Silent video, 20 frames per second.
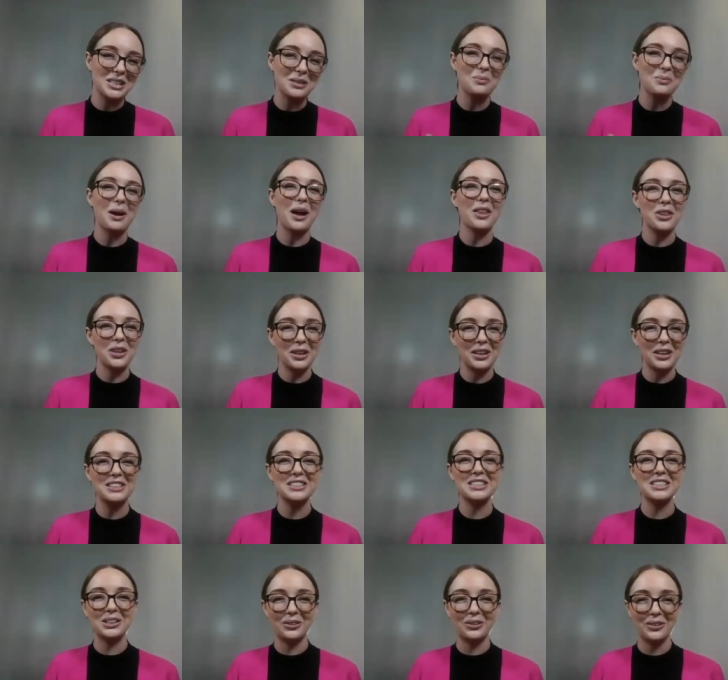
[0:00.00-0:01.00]
some other
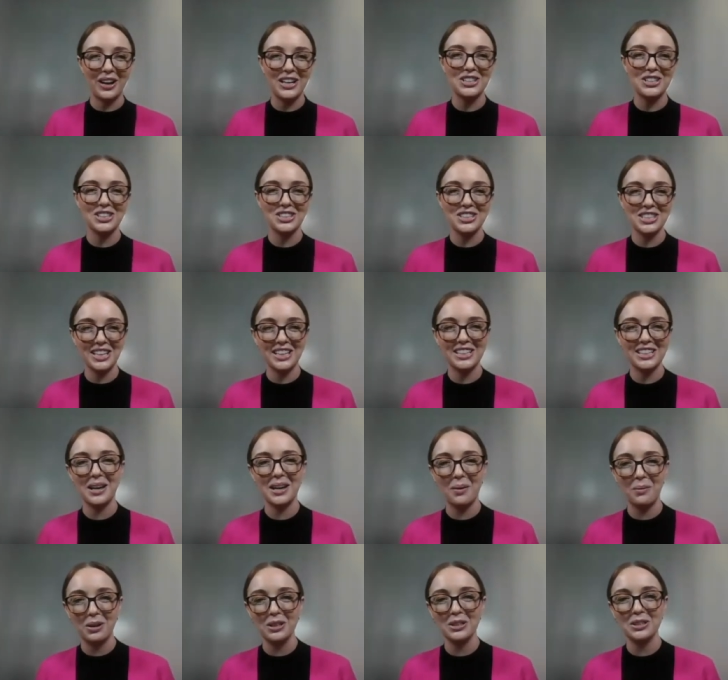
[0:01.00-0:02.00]
considerations that
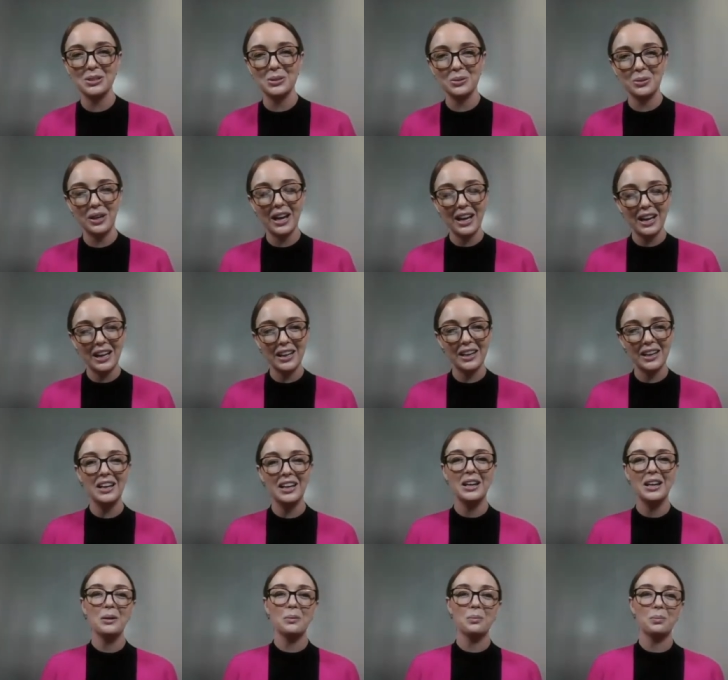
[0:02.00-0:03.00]
examiners look at,
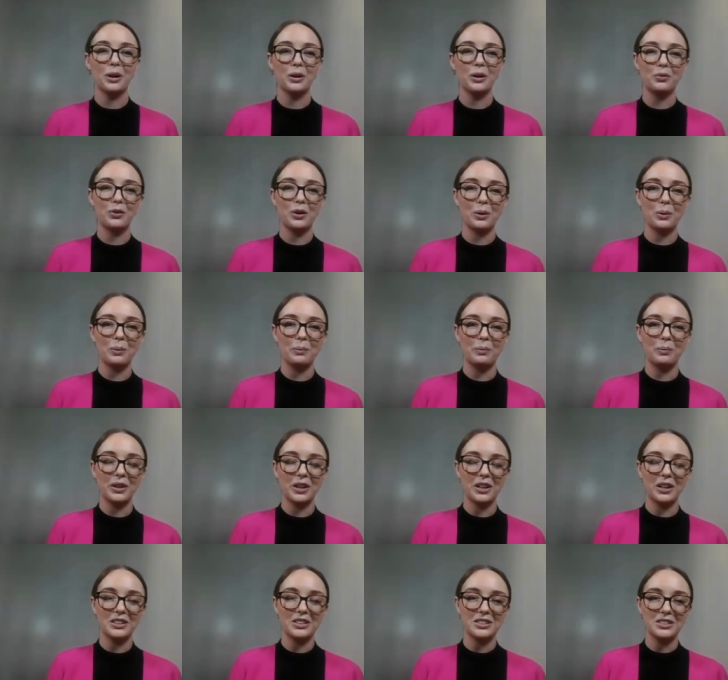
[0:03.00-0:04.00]
but from
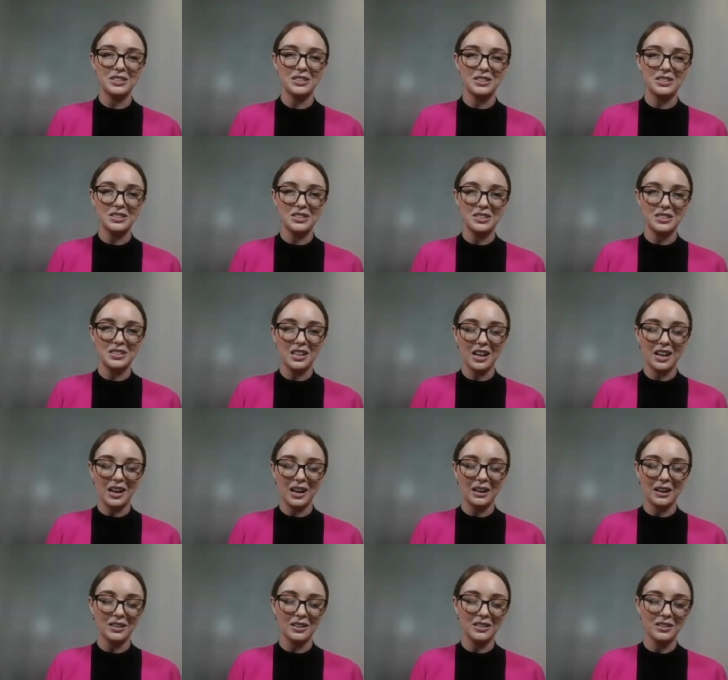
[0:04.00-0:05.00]
a
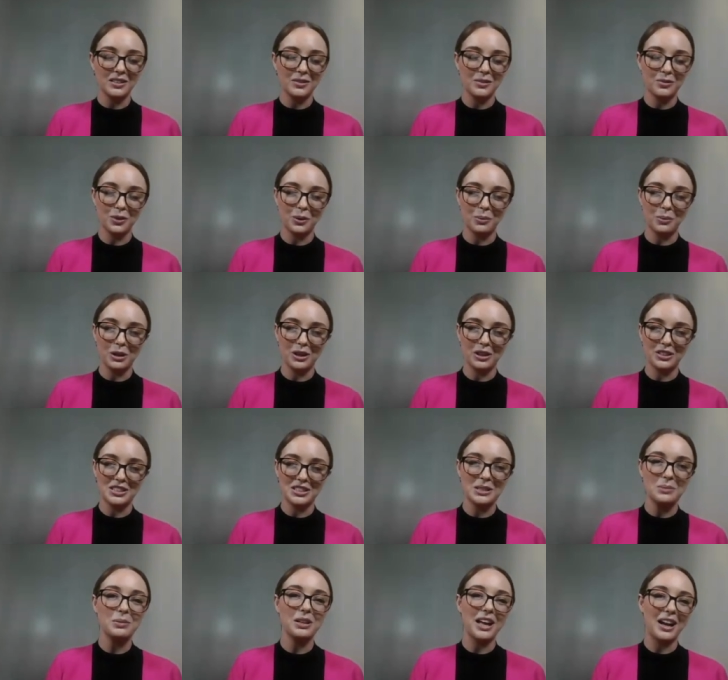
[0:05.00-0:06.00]
uh, from a
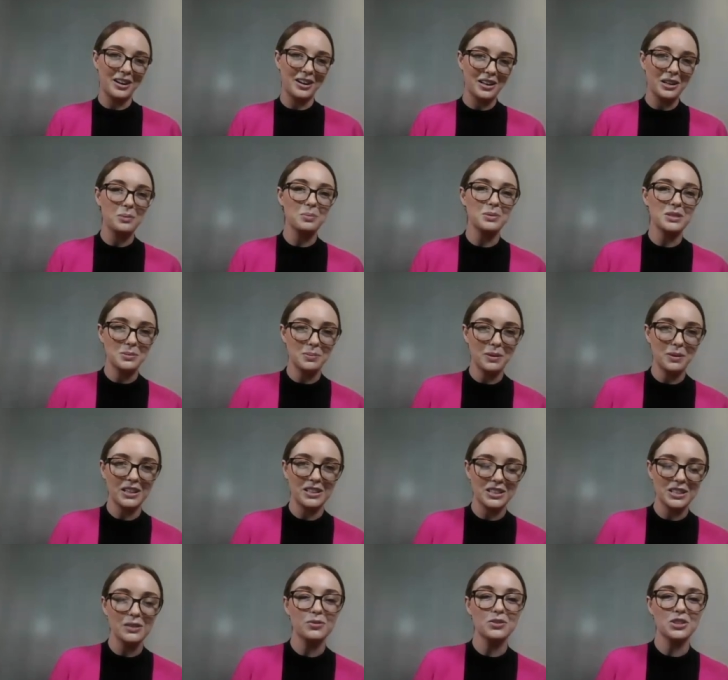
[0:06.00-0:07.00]
similarity
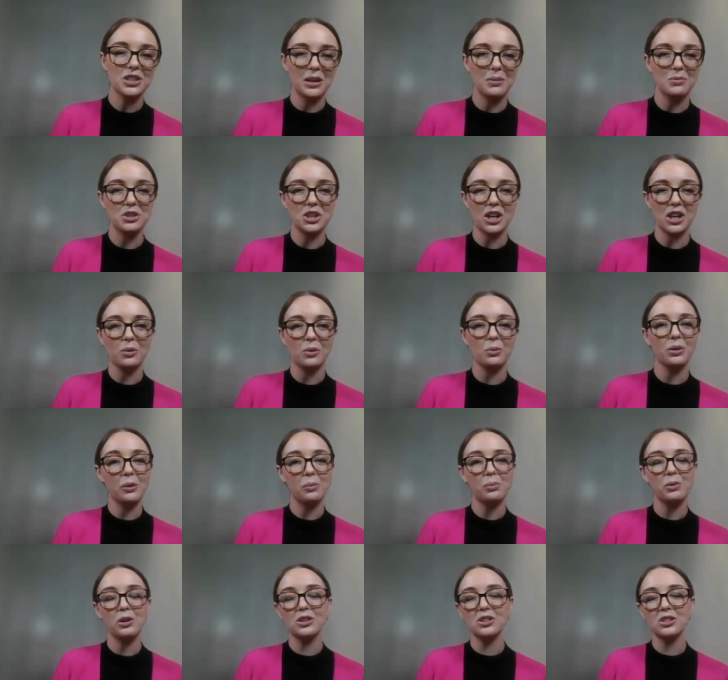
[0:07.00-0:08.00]
perspective, TM Checker will
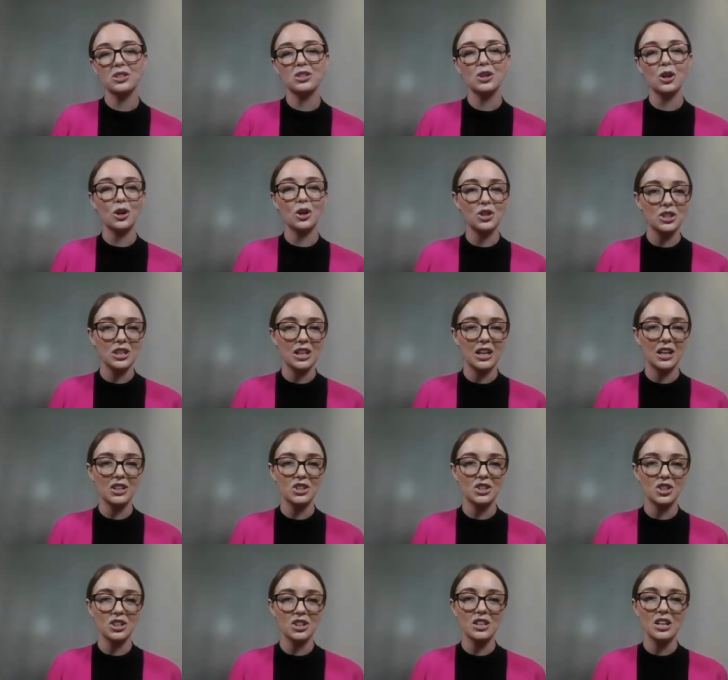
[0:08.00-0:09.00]
help you to search the
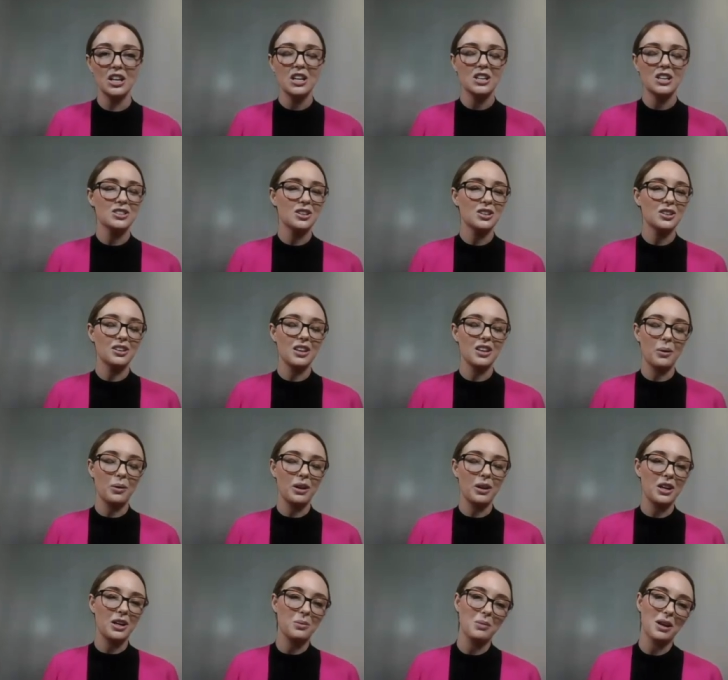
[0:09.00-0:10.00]
engine. So that
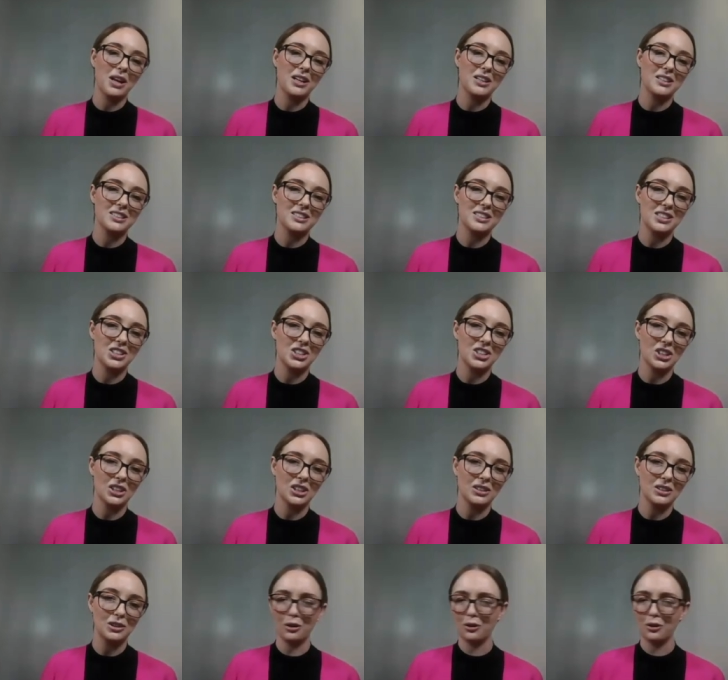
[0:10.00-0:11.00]
way you can make a
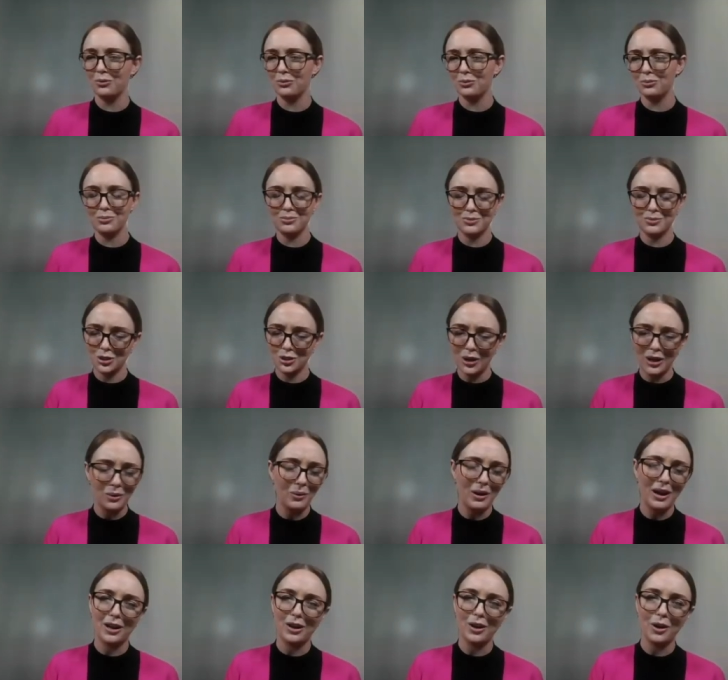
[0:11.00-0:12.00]
decision, you know, straight
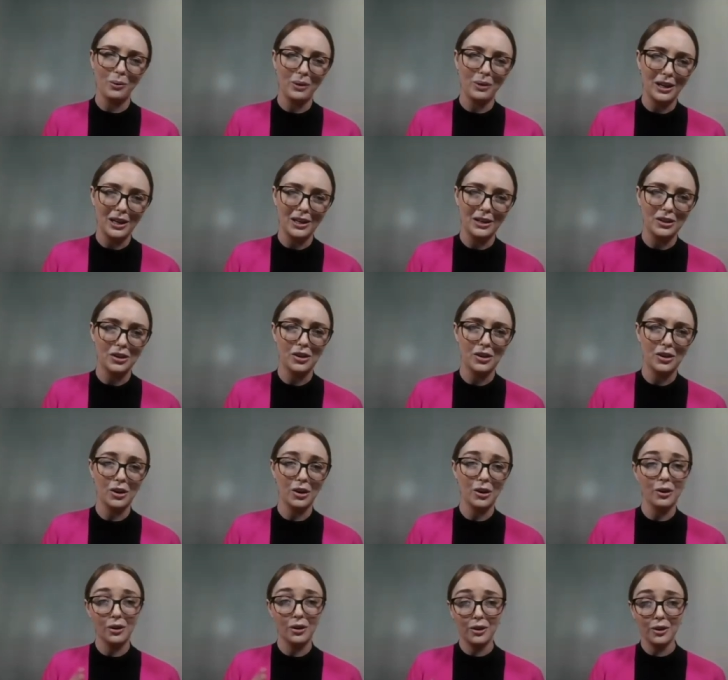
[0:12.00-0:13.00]
away going in, you can
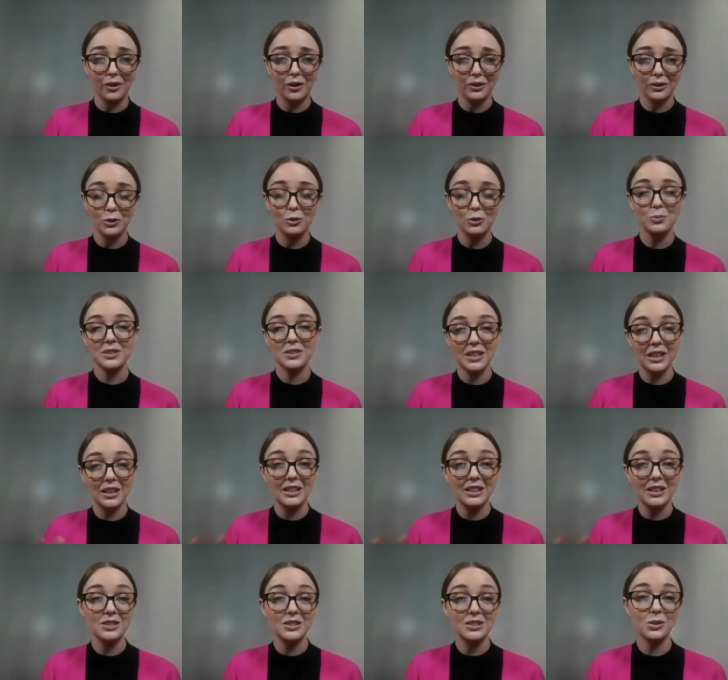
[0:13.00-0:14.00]
go, oh, mm-hmm. oops, there
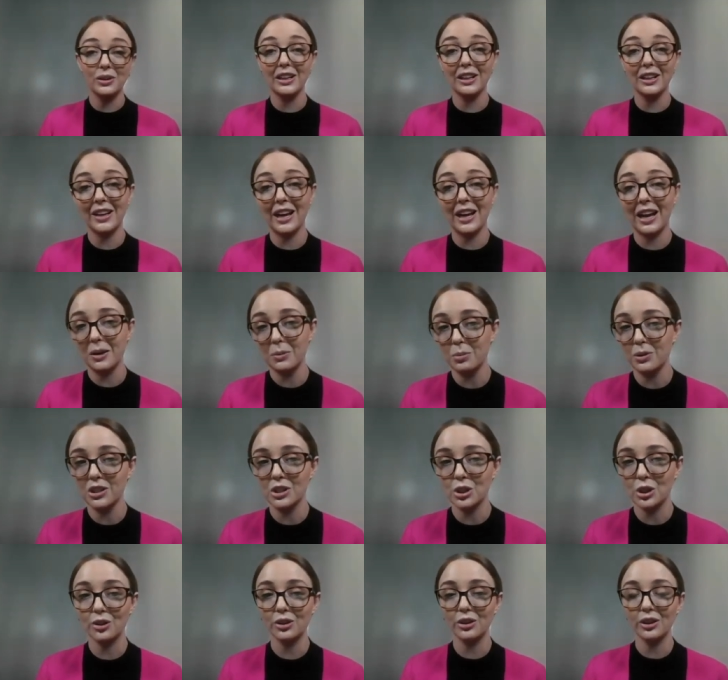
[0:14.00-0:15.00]
is already a
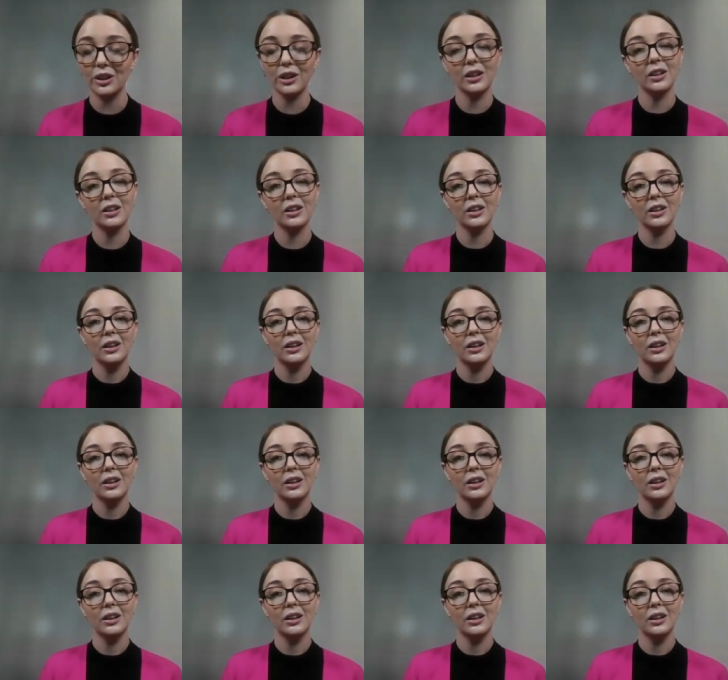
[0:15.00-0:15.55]
Cadbury chocolate.